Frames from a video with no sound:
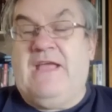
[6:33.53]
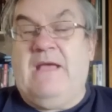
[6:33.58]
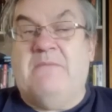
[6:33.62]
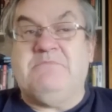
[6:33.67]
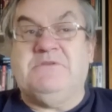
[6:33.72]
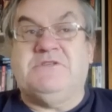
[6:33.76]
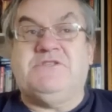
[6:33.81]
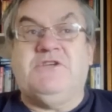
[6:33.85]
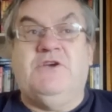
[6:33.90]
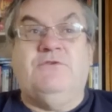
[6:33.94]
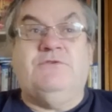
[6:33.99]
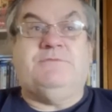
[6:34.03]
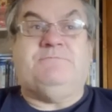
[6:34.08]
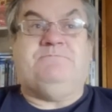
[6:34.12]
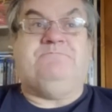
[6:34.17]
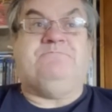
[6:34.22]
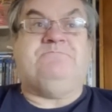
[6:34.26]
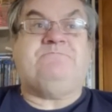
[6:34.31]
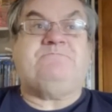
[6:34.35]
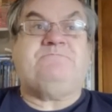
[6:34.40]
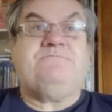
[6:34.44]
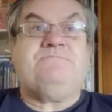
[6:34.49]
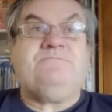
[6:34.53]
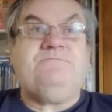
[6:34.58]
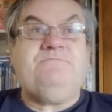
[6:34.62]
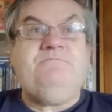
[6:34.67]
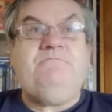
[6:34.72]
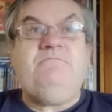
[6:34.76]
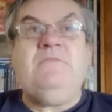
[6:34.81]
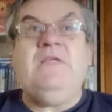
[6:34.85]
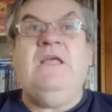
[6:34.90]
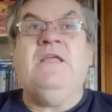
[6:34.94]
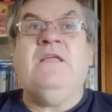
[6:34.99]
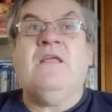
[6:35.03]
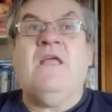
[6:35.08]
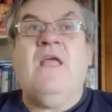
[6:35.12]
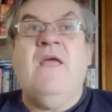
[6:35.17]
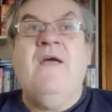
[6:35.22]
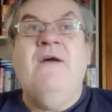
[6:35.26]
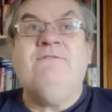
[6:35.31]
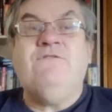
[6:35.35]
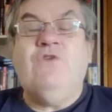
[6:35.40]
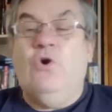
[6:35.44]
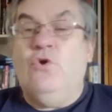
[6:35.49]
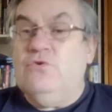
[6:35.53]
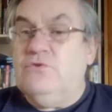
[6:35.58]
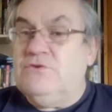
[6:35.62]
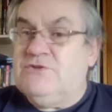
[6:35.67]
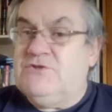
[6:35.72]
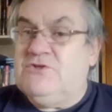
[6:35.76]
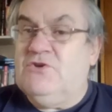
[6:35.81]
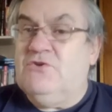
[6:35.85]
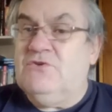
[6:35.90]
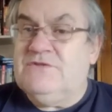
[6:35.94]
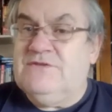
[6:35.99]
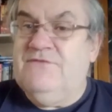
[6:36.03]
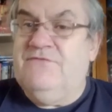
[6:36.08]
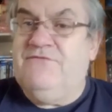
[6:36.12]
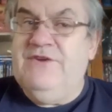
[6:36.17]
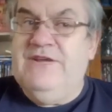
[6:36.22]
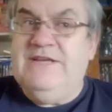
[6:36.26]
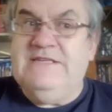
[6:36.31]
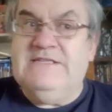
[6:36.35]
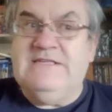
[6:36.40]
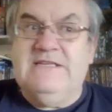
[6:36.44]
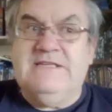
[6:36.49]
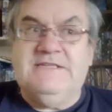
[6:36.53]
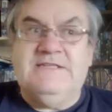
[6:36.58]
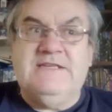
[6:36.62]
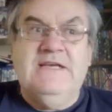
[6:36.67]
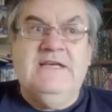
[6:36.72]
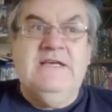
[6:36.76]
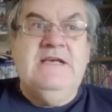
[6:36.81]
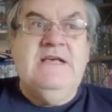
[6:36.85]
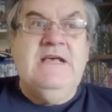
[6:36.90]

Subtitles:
episode for all sorts of reasons.